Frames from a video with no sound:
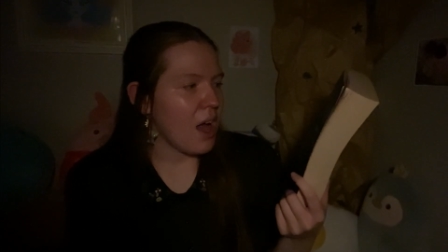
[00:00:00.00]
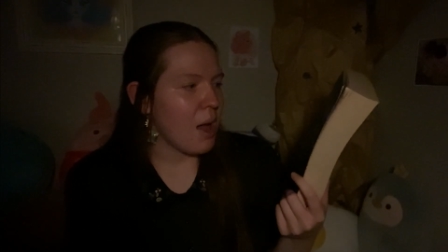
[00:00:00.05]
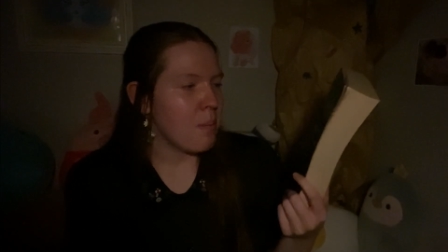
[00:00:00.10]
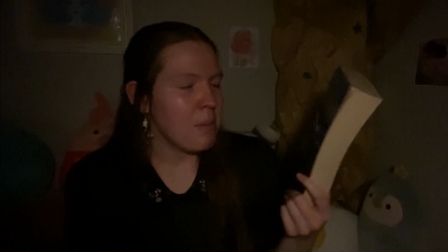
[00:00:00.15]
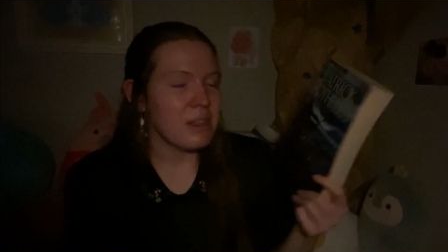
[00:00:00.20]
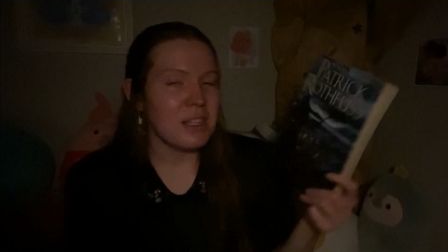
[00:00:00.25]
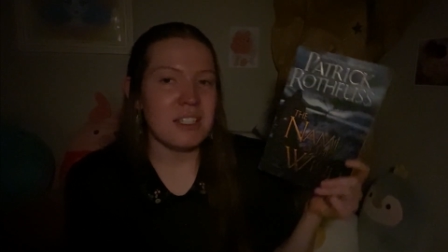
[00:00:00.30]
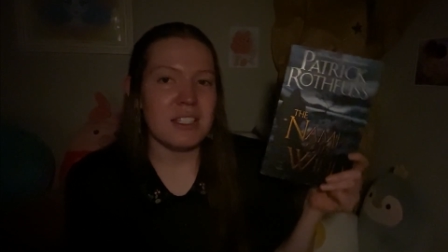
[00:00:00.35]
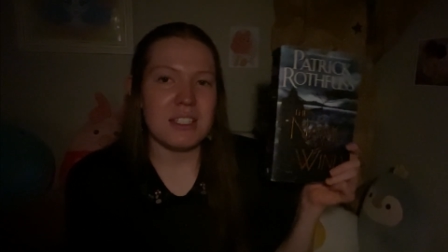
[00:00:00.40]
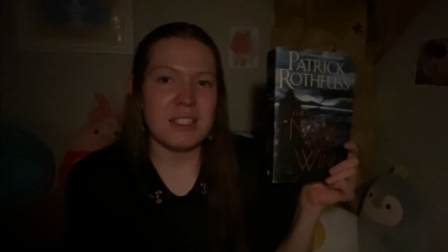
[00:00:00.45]

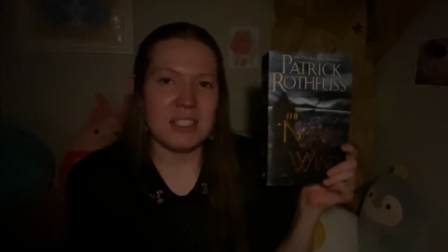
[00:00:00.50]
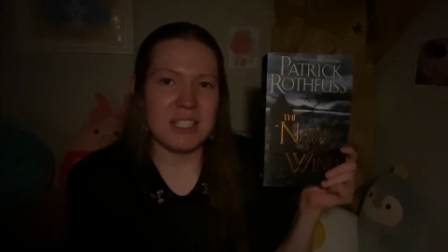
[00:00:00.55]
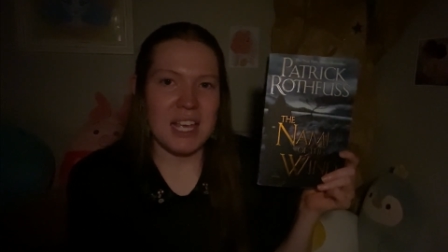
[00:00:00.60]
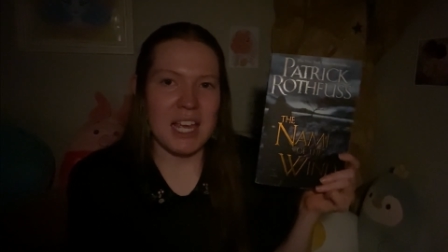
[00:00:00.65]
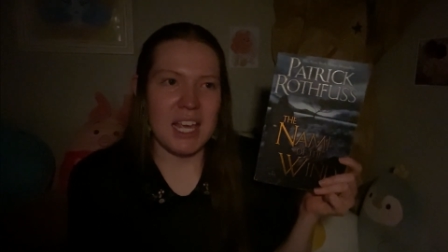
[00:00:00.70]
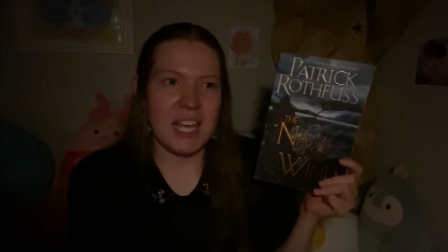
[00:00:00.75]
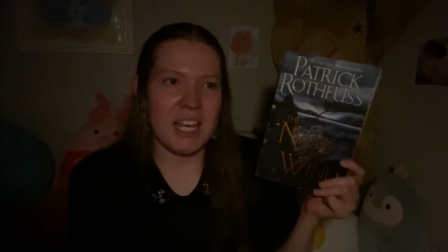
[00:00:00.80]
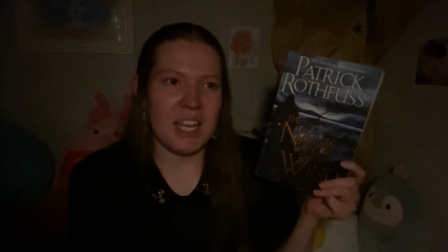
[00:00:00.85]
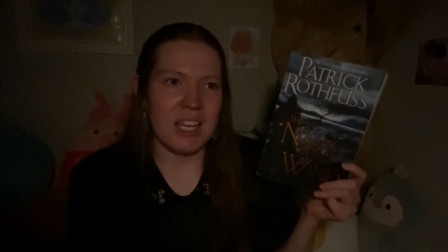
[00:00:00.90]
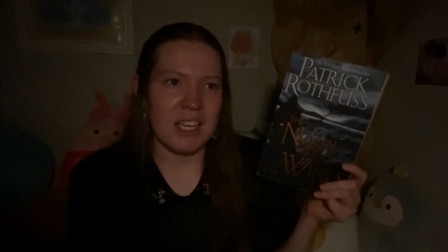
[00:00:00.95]
This is
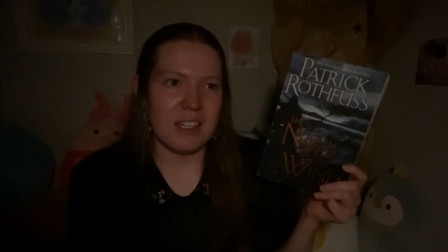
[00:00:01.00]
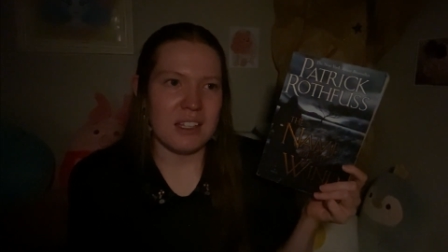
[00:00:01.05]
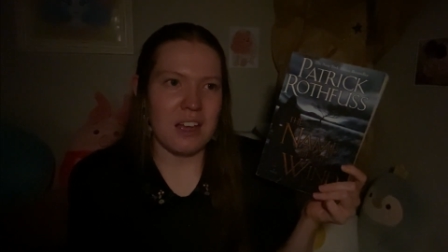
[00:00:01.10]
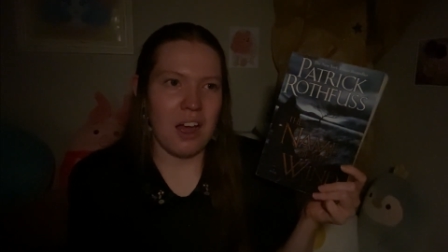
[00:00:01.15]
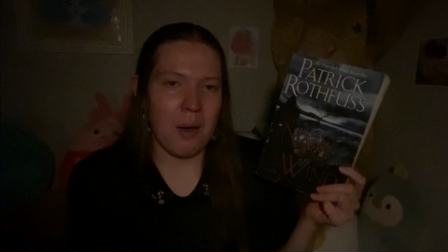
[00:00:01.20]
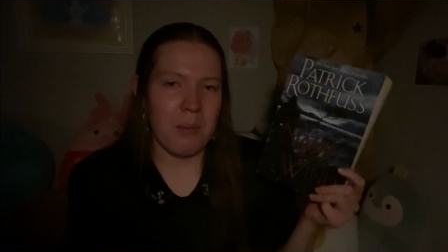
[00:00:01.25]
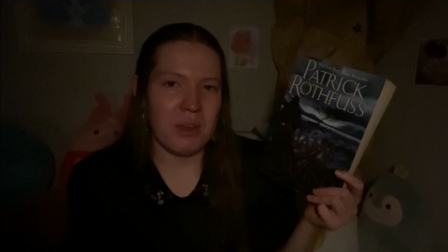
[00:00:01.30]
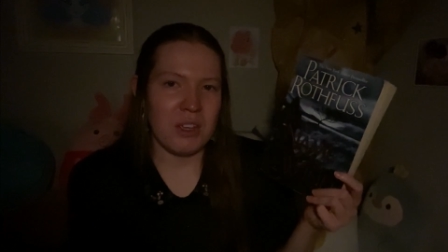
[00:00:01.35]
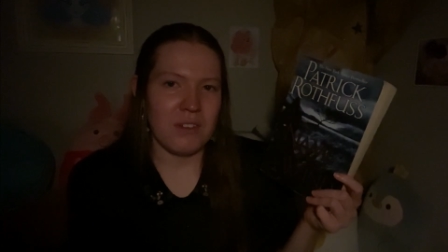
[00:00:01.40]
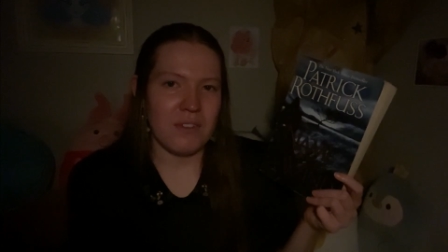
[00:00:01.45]
a
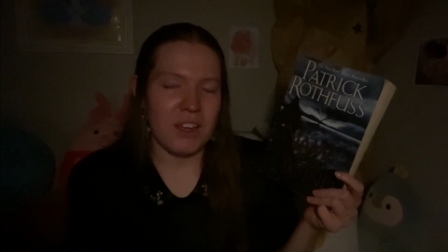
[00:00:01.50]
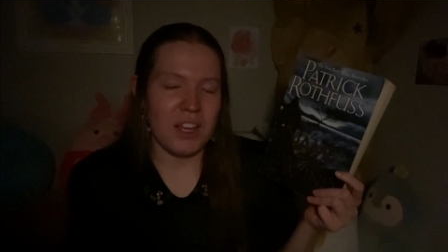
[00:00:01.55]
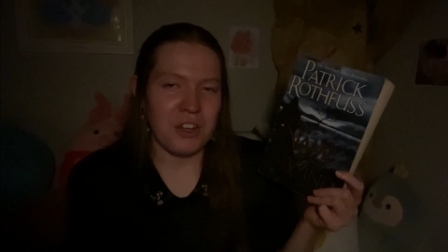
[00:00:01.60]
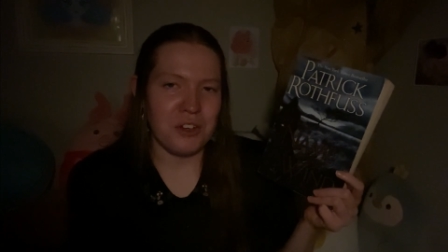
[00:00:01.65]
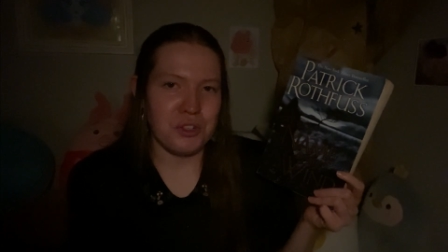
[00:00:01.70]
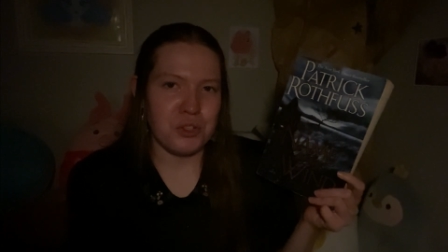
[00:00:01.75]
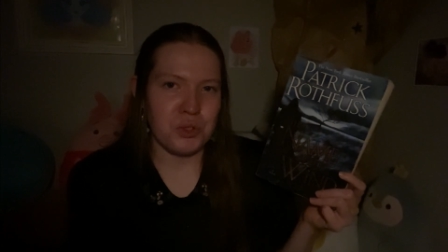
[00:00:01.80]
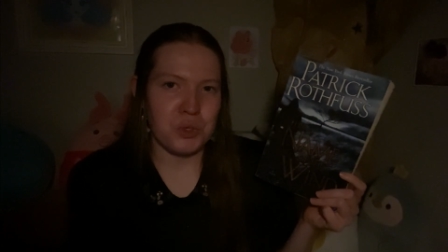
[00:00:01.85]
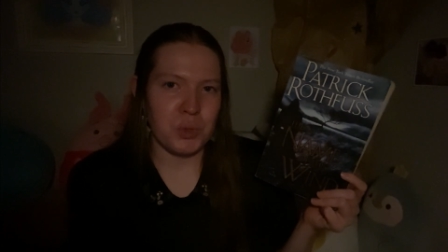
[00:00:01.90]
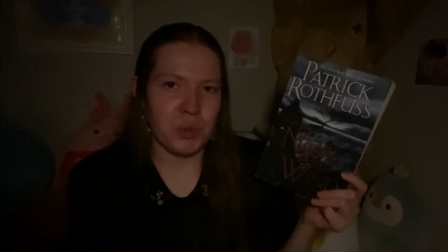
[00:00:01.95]
coming of
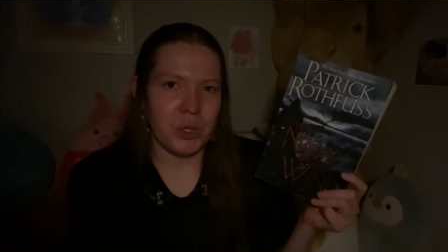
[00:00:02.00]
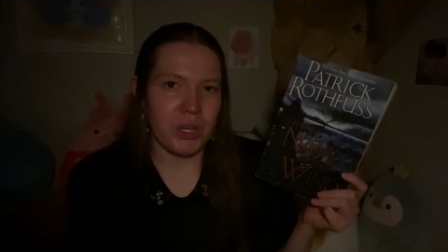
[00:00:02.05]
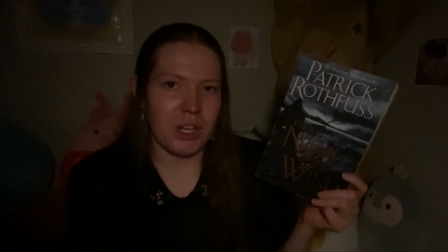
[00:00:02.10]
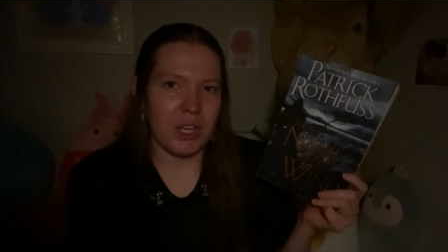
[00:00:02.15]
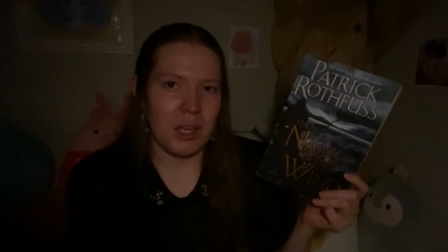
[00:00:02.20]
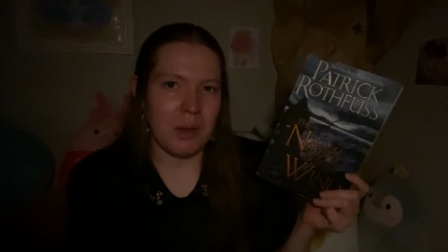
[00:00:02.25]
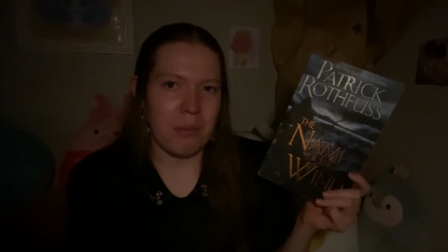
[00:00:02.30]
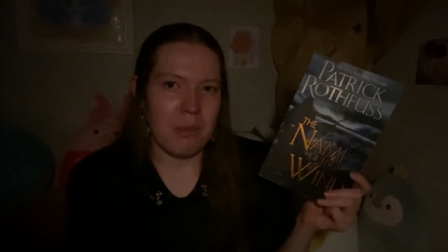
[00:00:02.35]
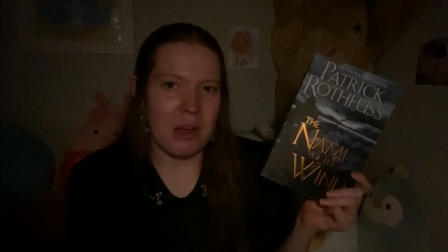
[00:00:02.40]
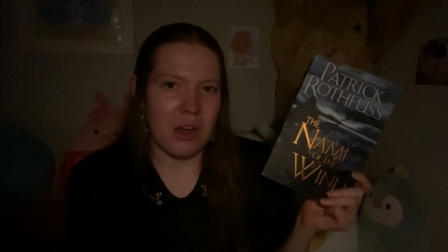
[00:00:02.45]
age story
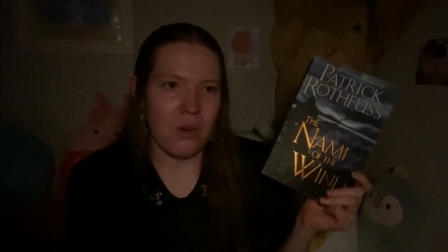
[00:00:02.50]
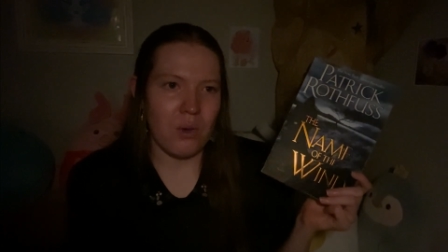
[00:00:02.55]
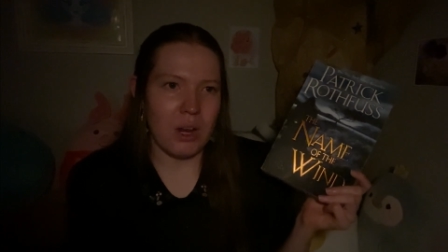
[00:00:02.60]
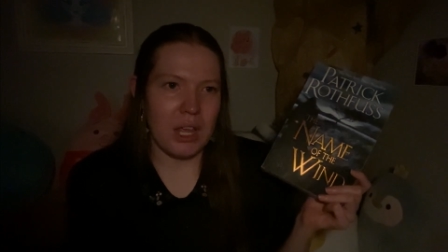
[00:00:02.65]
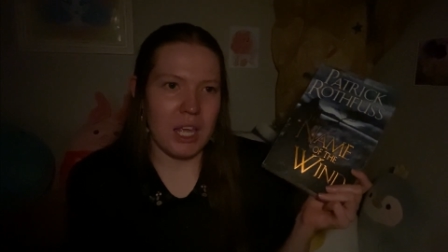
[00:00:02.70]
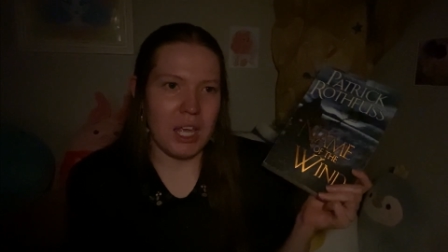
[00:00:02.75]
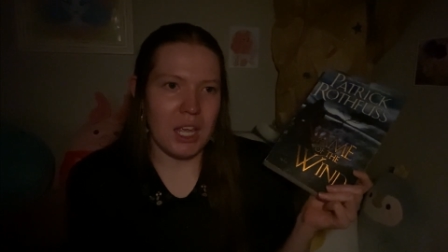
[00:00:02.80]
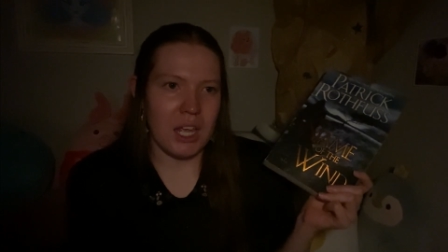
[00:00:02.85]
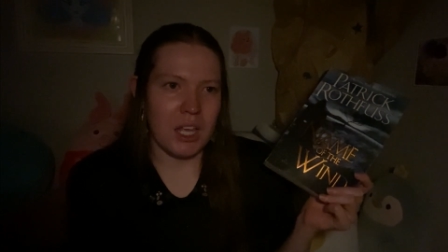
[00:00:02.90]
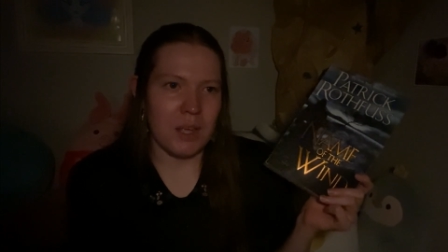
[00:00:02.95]
about
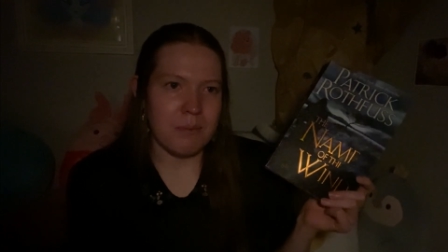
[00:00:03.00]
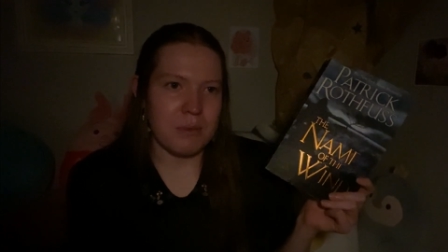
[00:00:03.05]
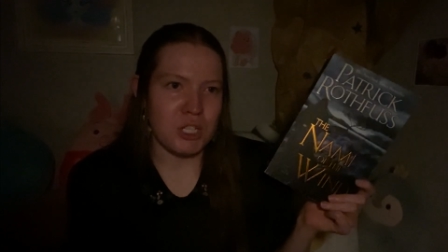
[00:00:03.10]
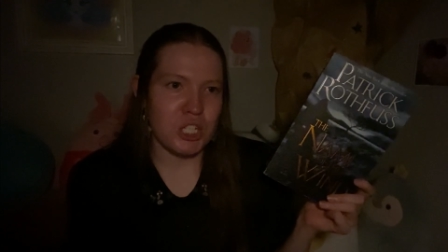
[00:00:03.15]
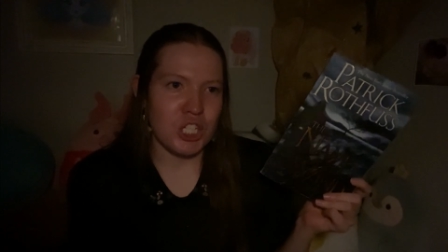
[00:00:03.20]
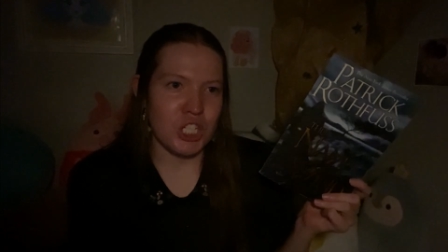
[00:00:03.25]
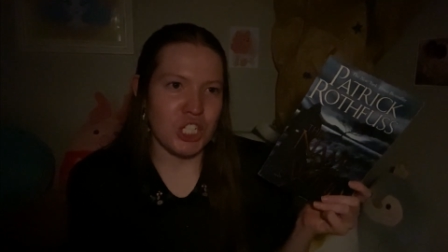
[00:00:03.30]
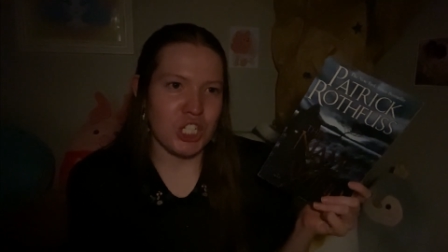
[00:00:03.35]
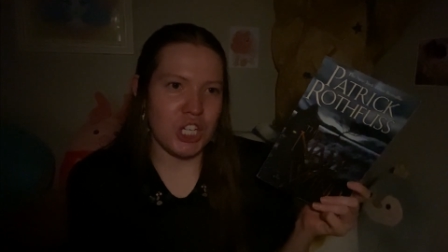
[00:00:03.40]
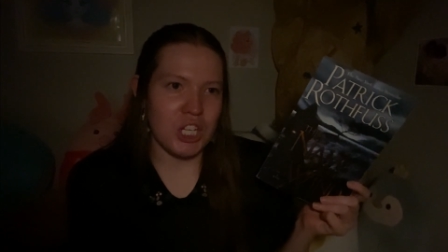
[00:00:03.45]
a
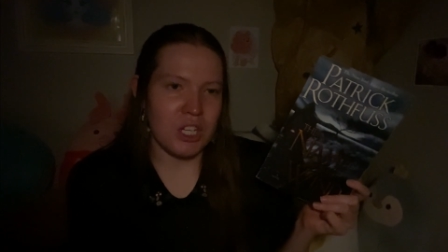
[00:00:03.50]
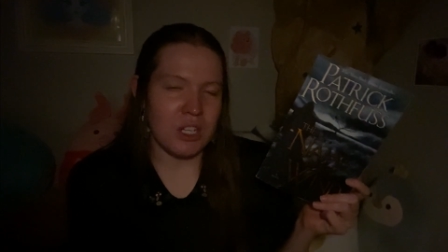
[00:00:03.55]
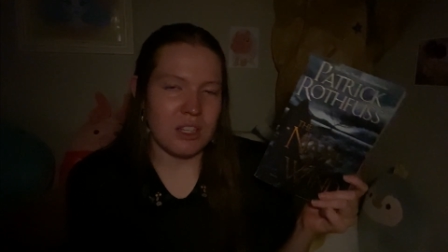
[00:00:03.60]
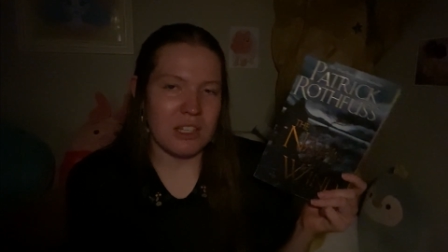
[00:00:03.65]
magician.